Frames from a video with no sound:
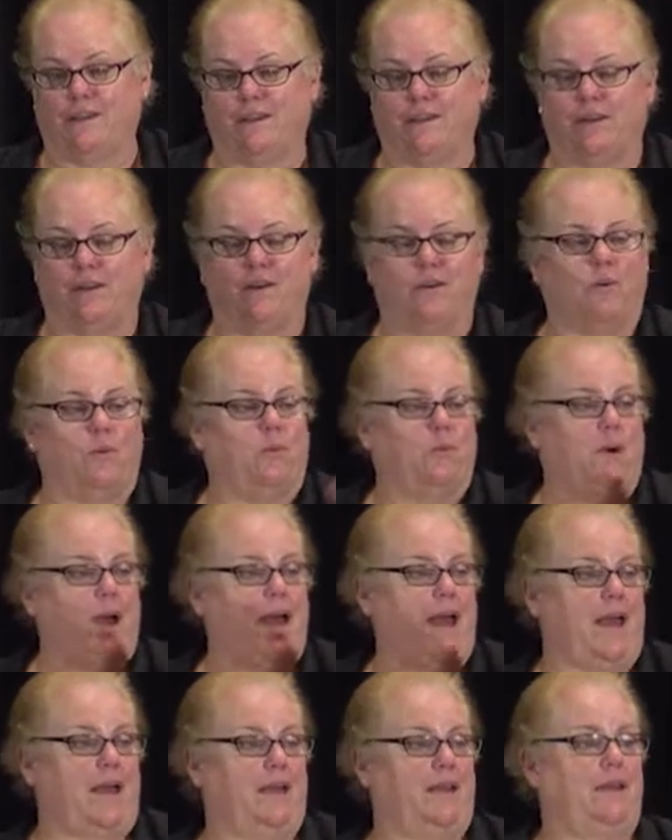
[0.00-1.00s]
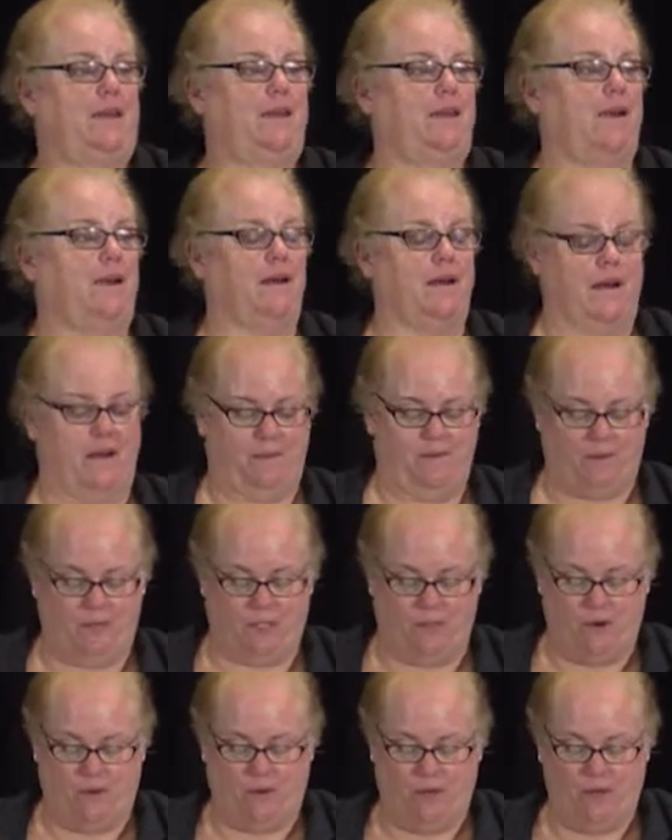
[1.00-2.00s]
It can go away.
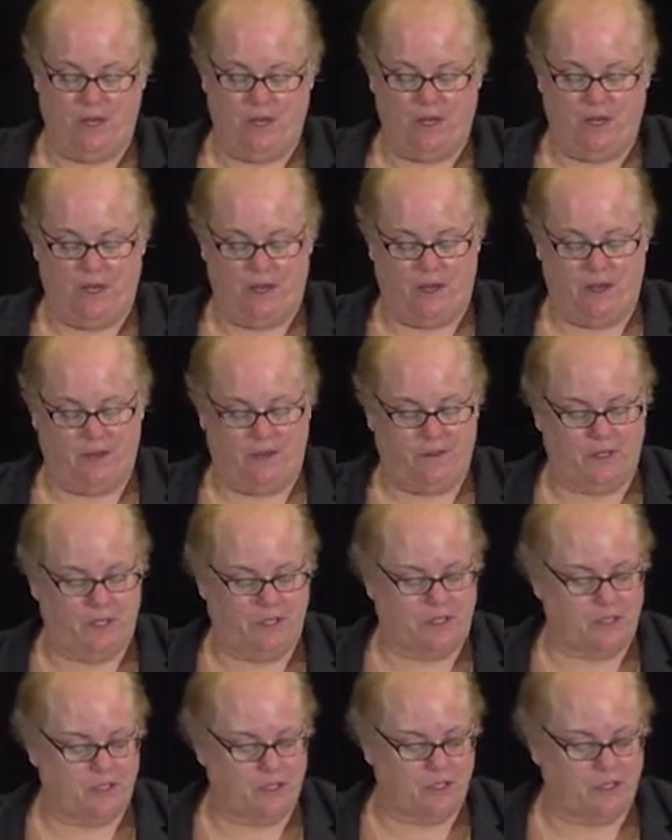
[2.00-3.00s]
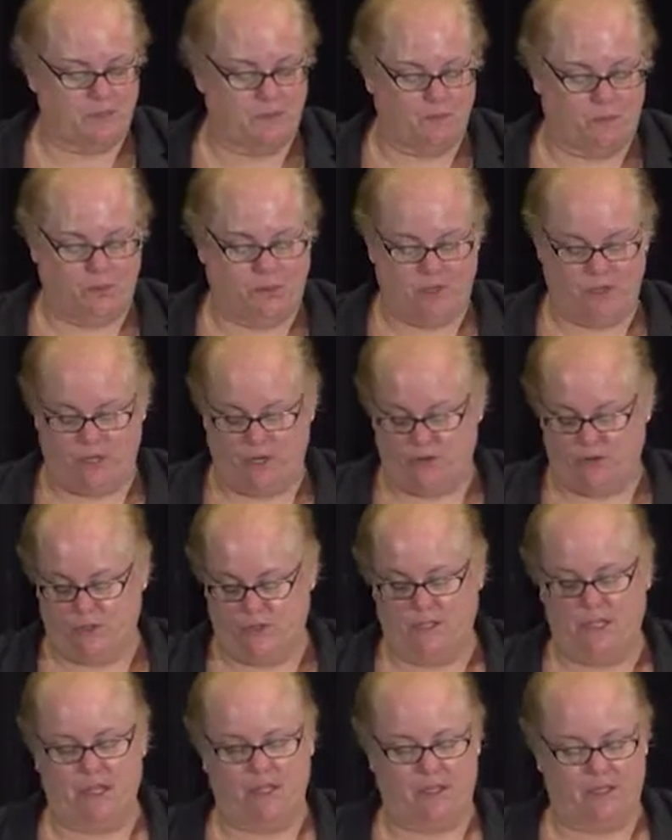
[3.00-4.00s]
So it's just important to
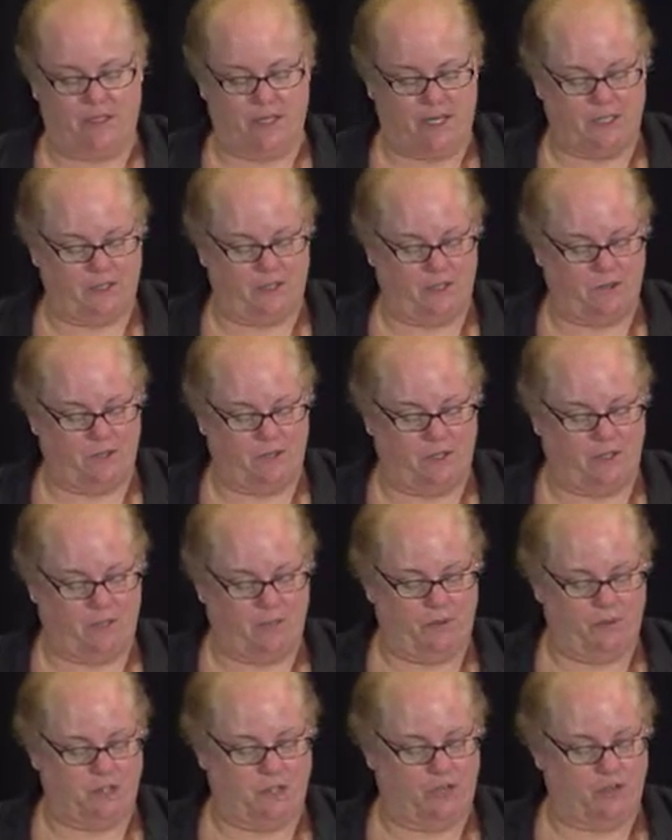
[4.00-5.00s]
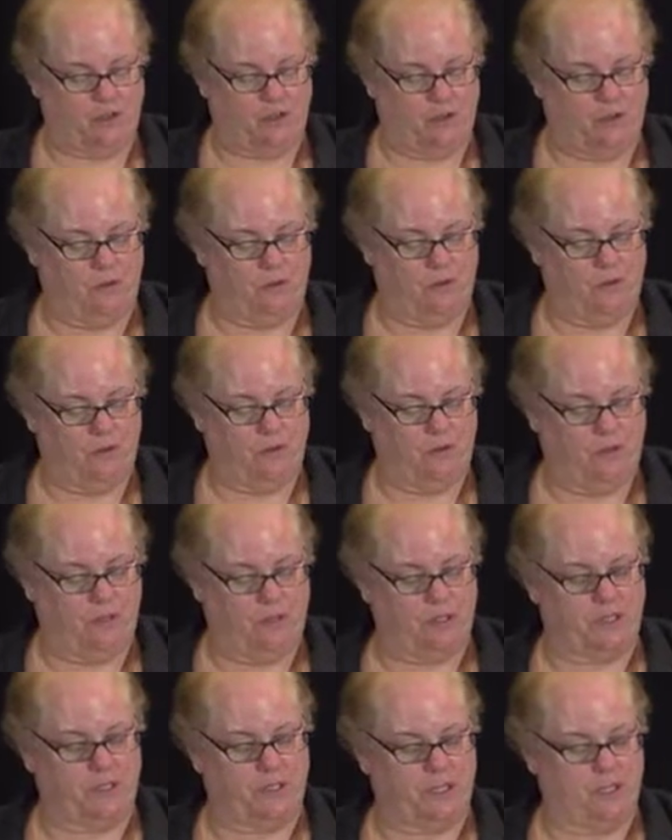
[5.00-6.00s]
understand that that's certainly a potential with
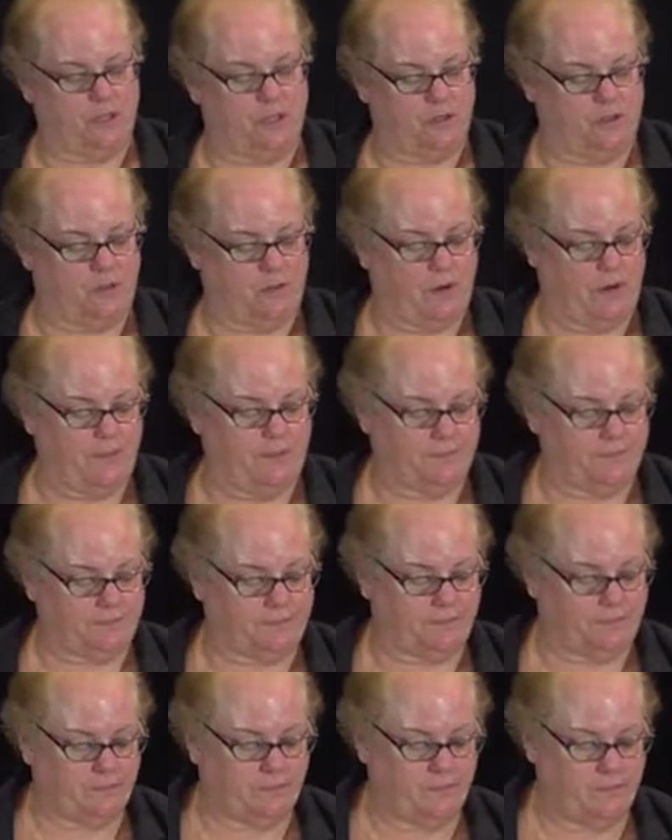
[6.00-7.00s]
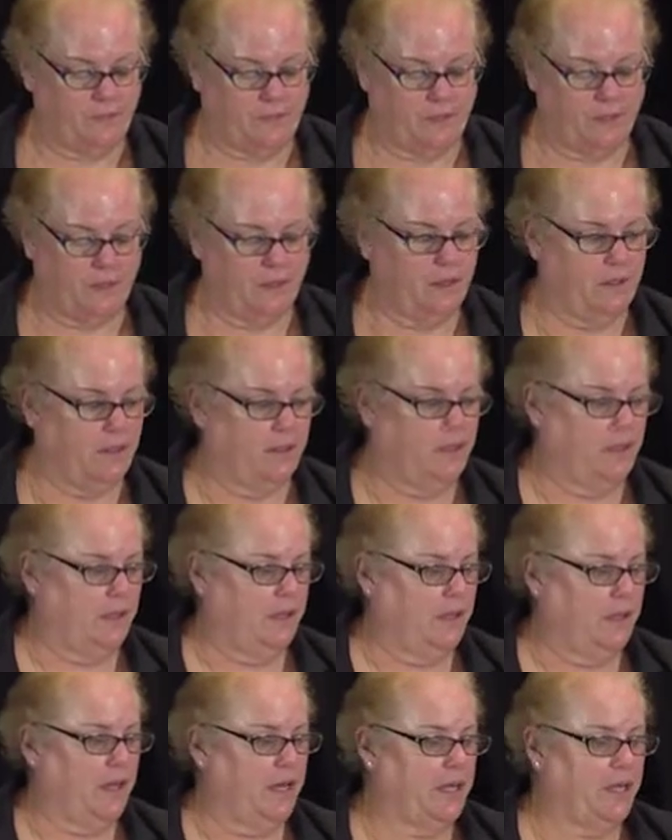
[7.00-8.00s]
a stage 3.
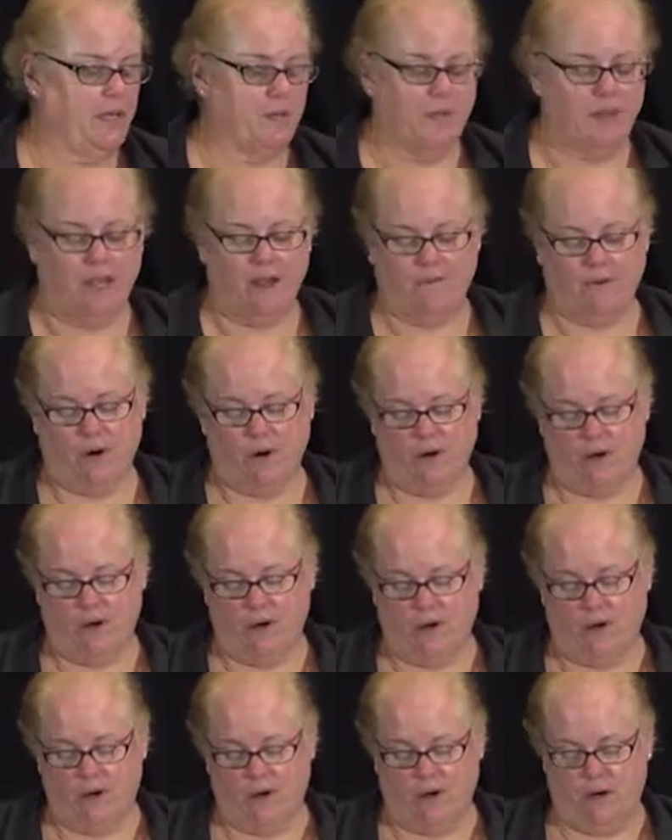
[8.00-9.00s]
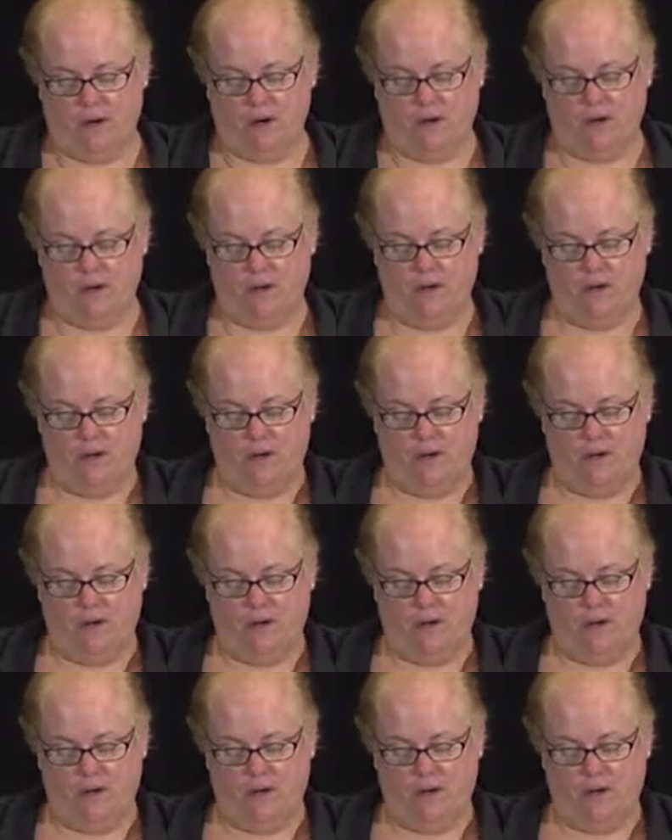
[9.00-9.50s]
And then we have our